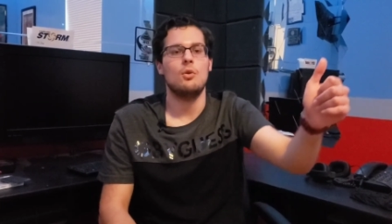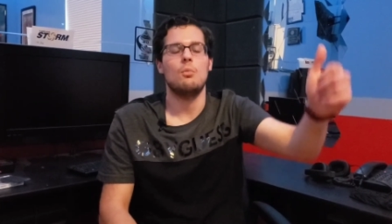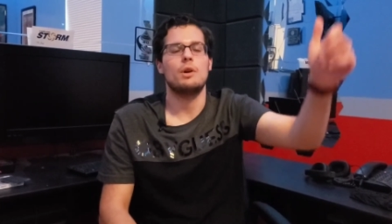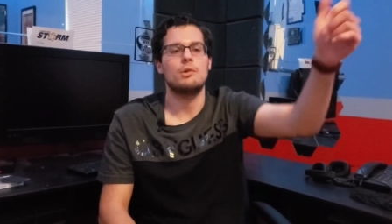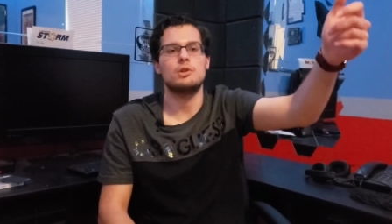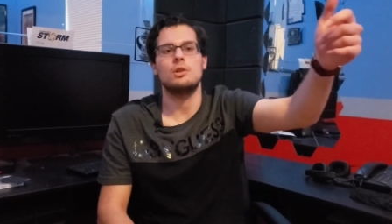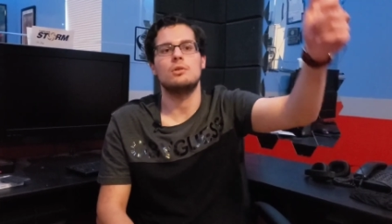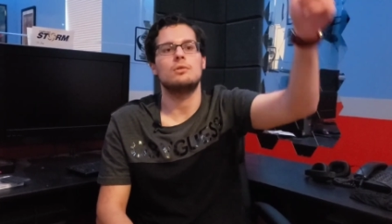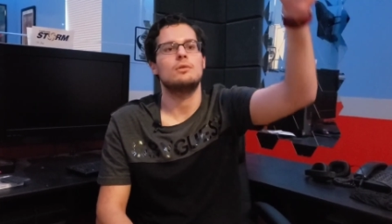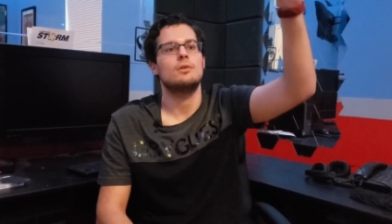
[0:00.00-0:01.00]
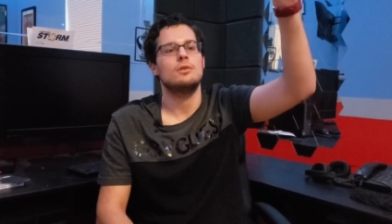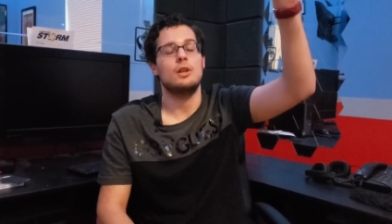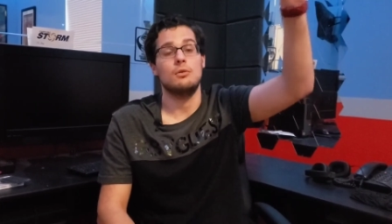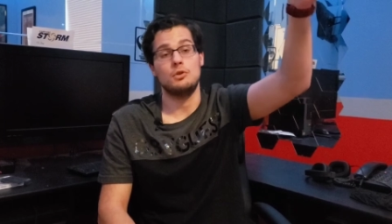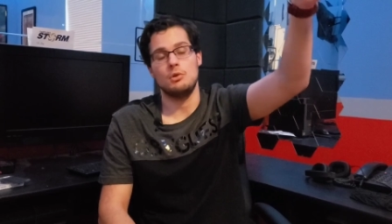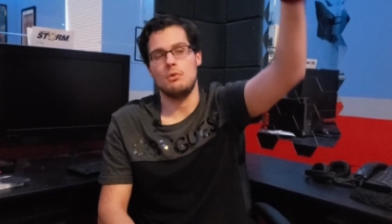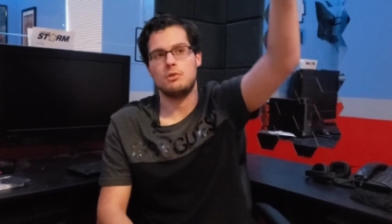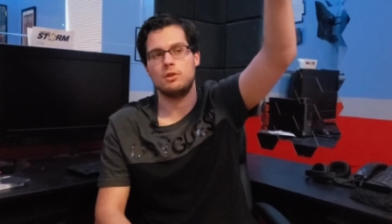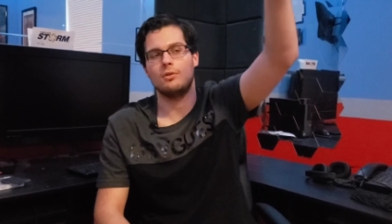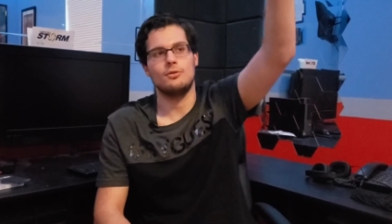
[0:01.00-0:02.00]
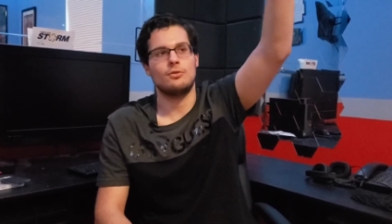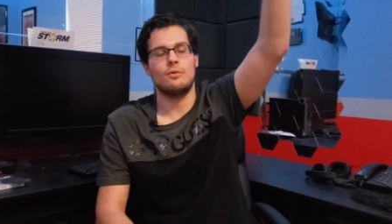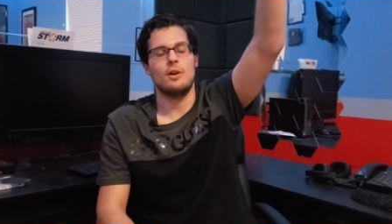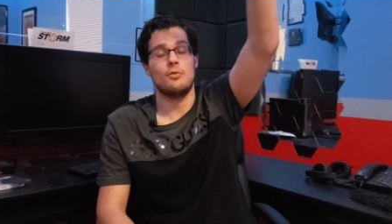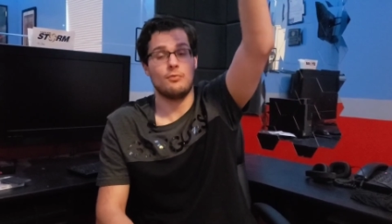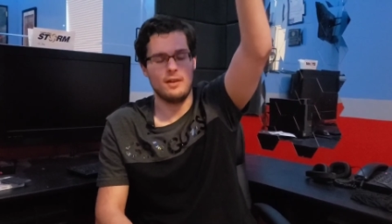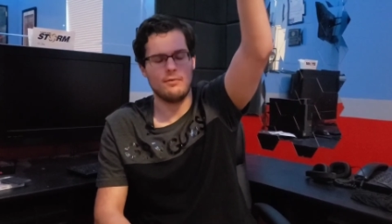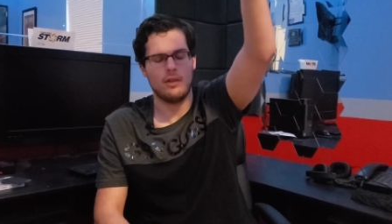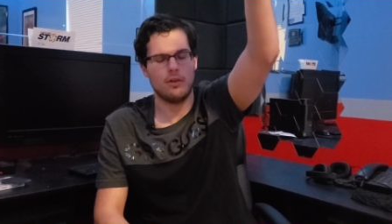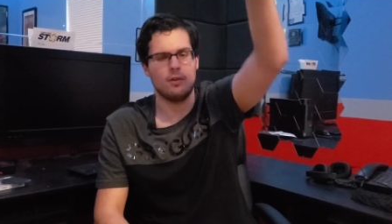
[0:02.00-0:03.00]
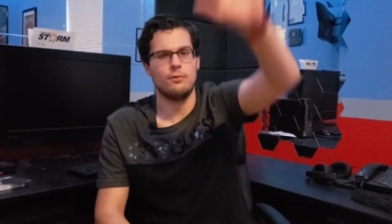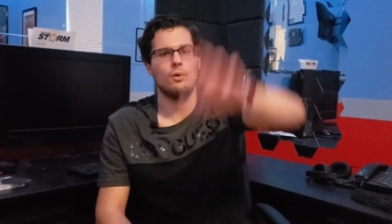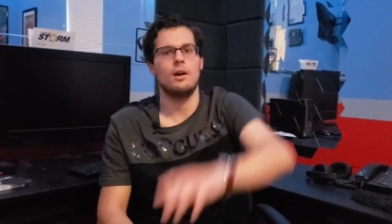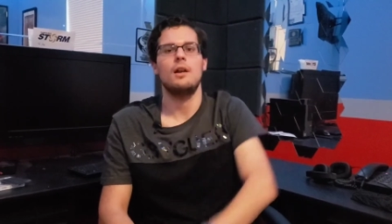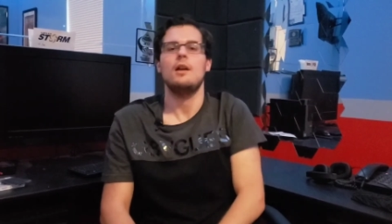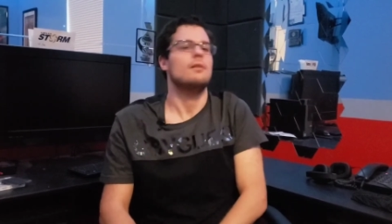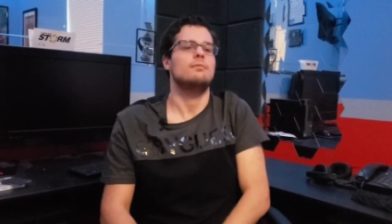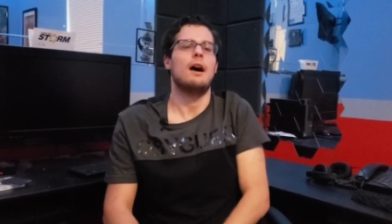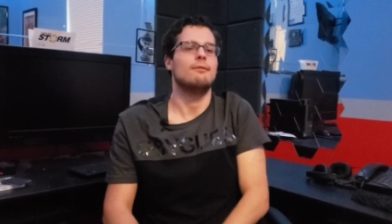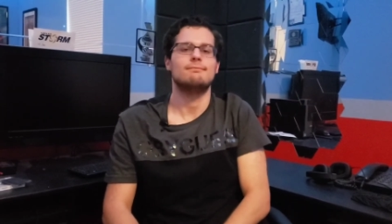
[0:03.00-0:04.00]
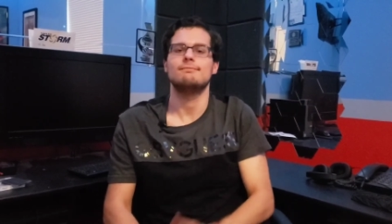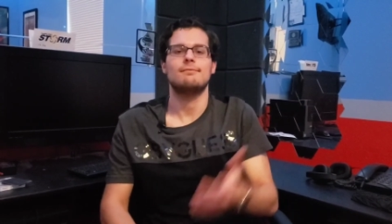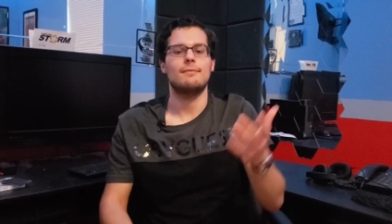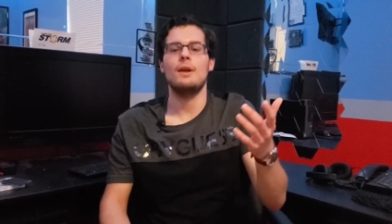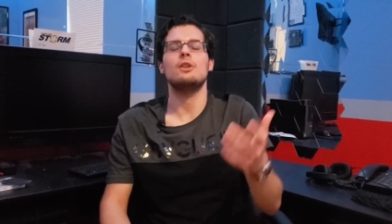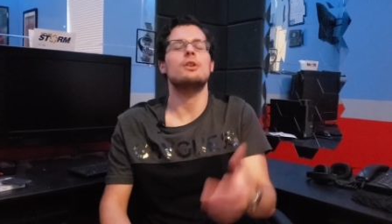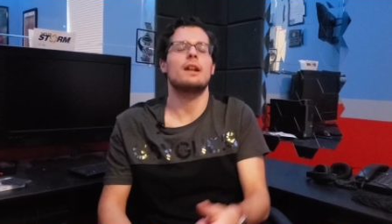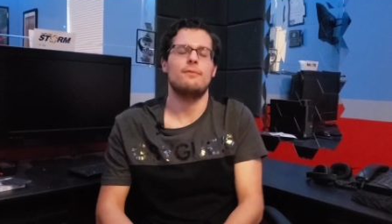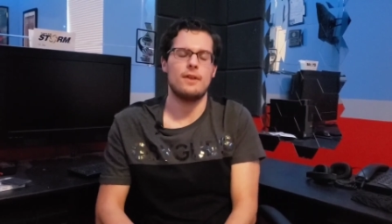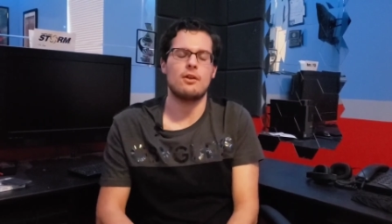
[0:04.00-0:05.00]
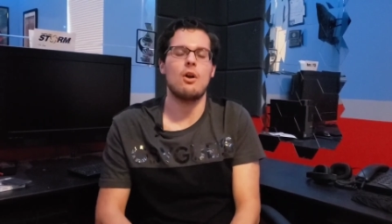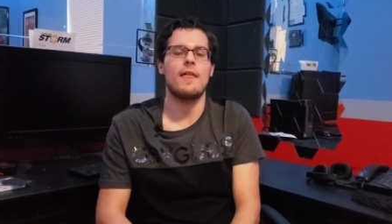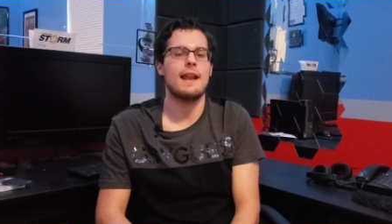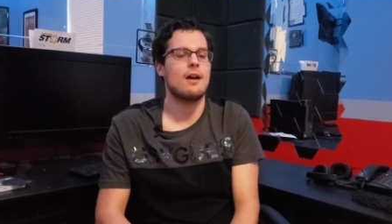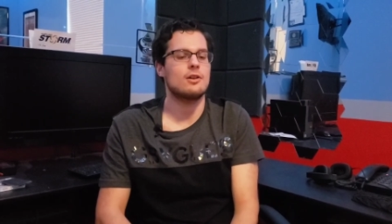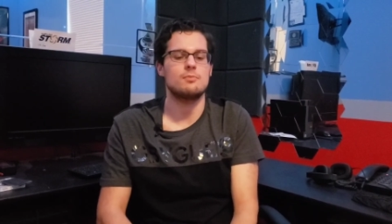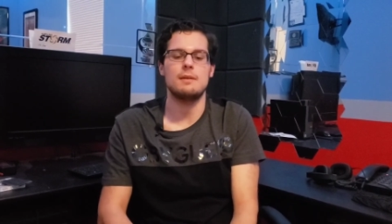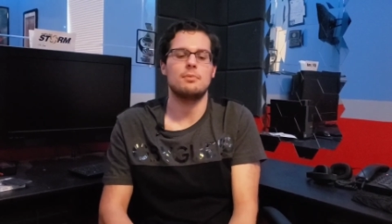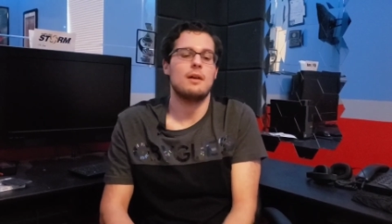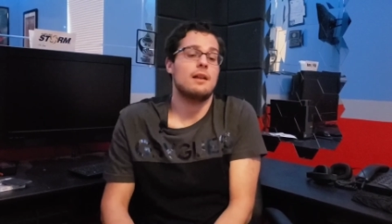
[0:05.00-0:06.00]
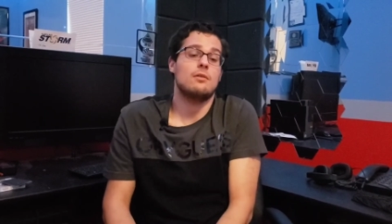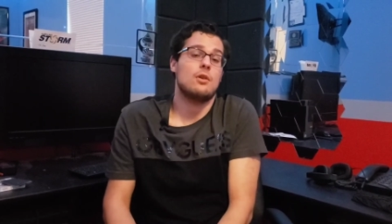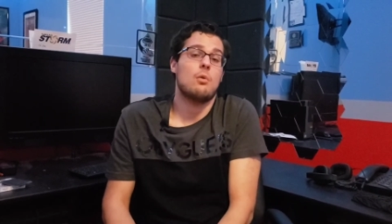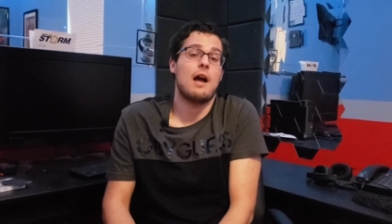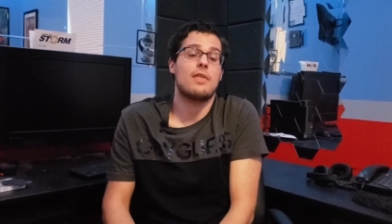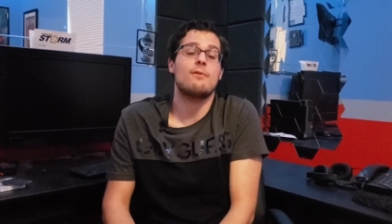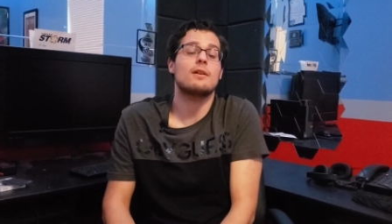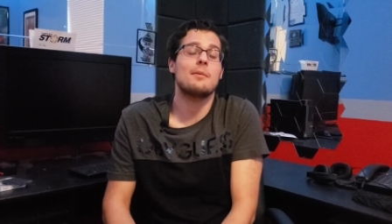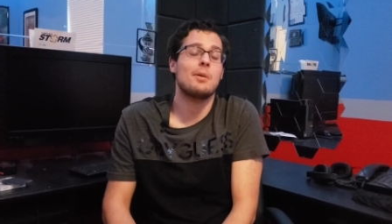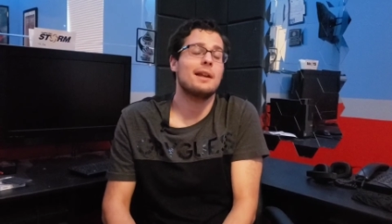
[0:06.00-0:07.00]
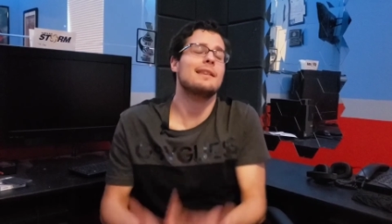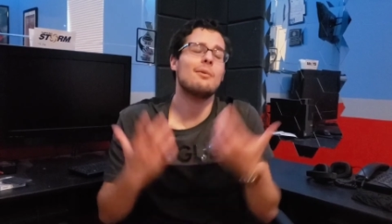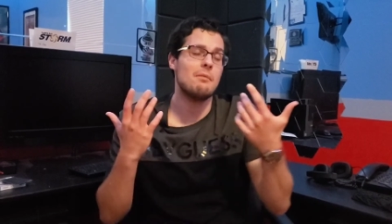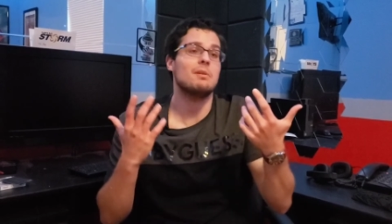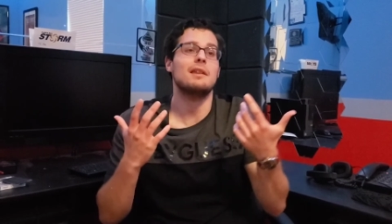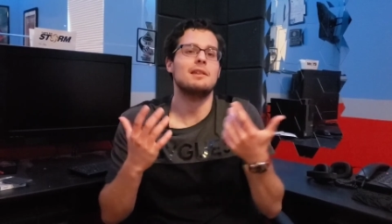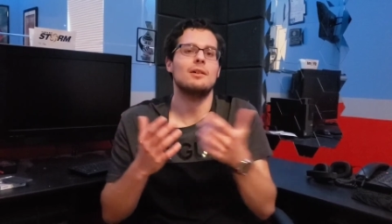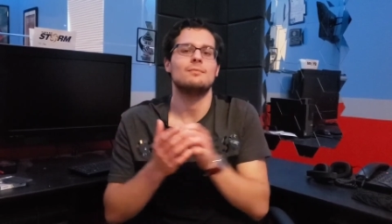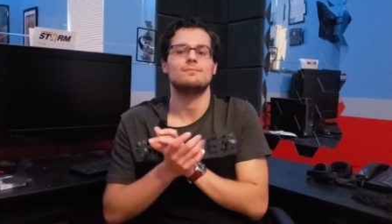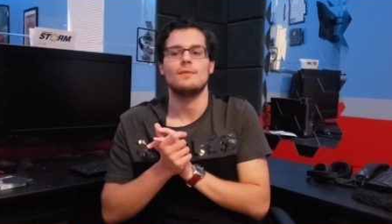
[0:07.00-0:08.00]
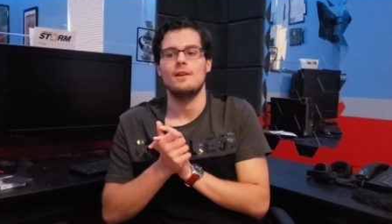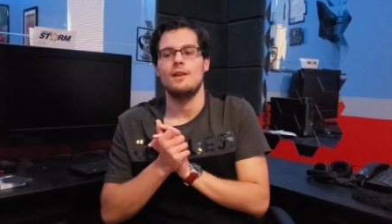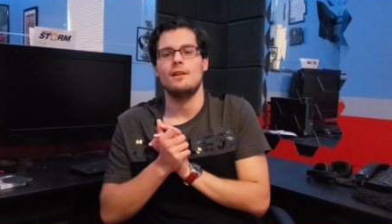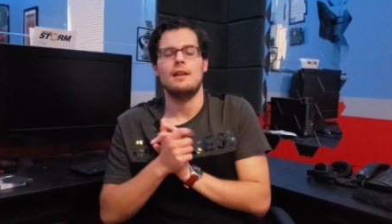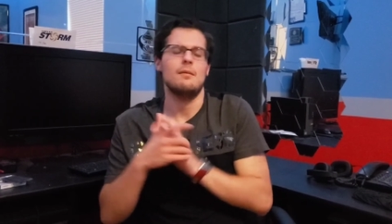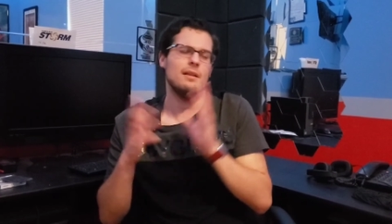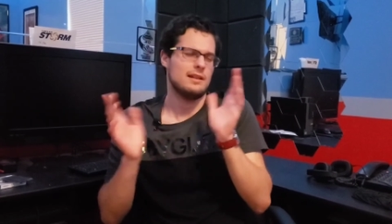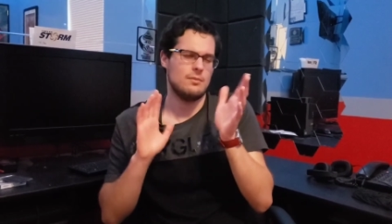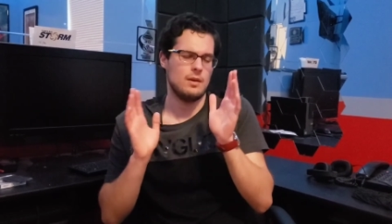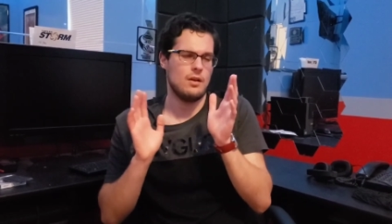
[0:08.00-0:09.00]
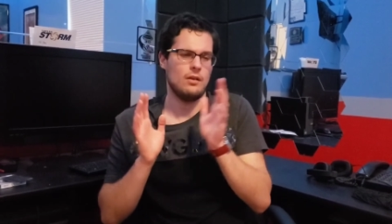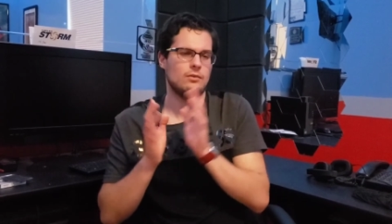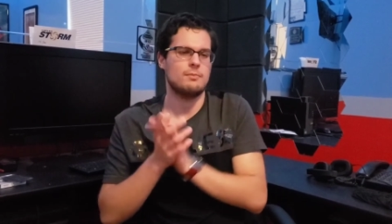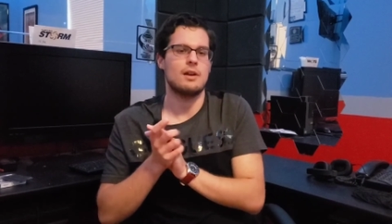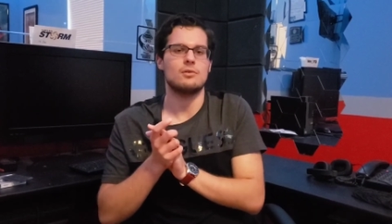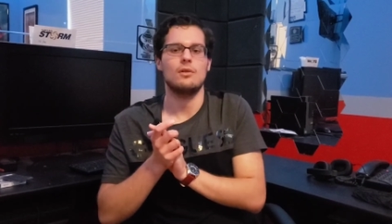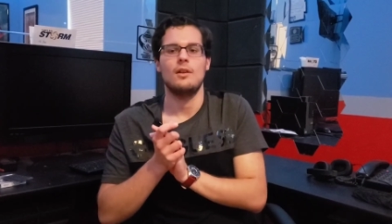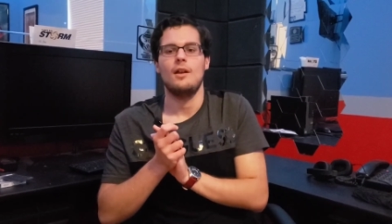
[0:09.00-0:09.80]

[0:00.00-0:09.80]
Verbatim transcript: one oh two, you know, two oh two, three oh three for the third floor. No, and you gotta figure all that out because people, I don't know why the fuck they plan it that way, but they do. Everybody likes to be all special.